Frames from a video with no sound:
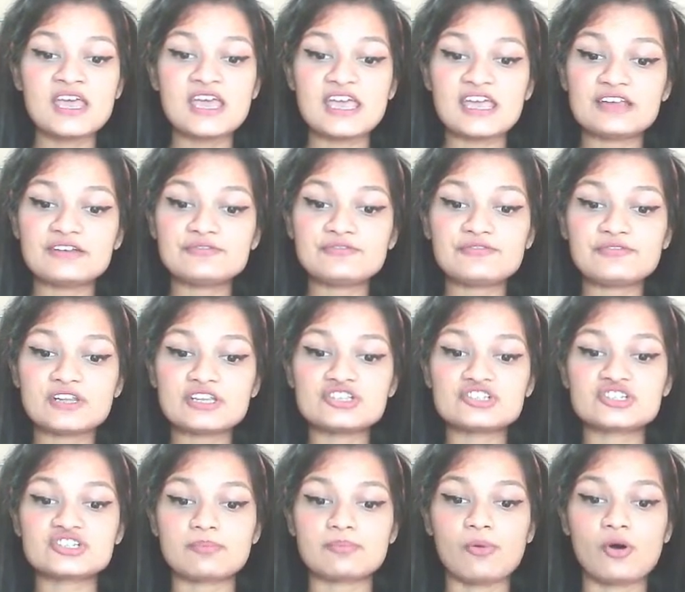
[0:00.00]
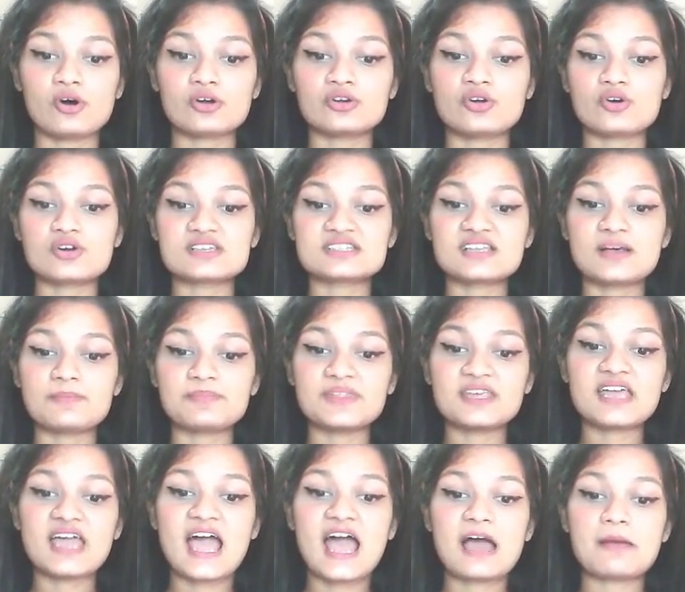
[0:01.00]
infringed upon, or
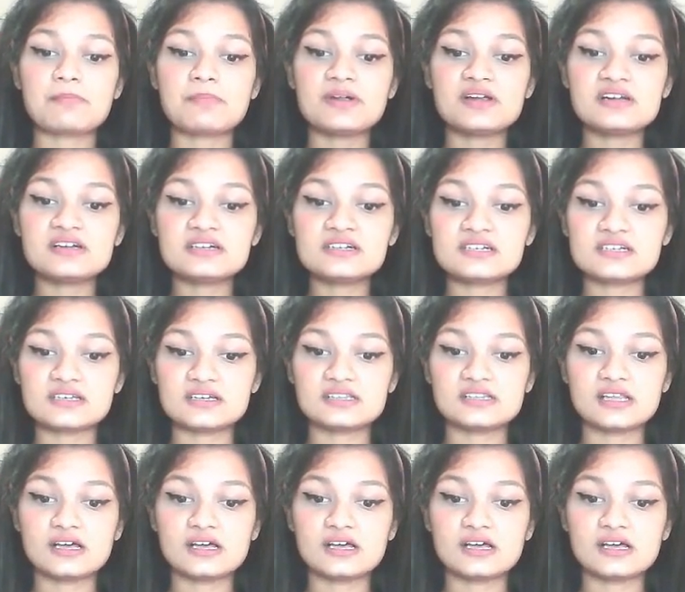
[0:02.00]
something happened